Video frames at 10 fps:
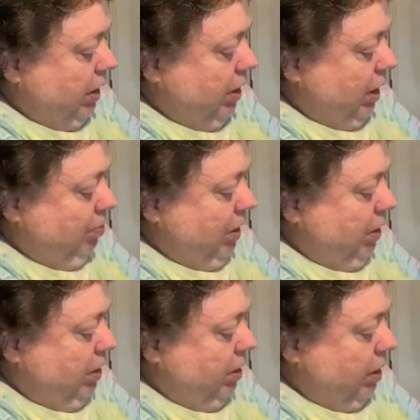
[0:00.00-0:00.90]
I
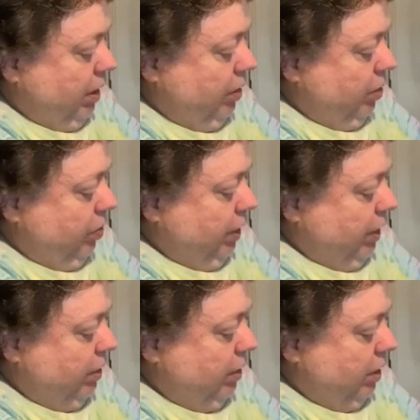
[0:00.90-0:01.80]
don't know what
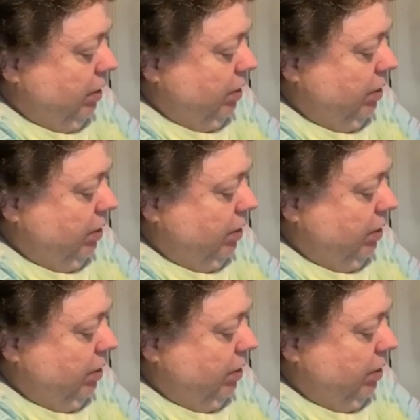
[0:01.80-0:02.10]
that says.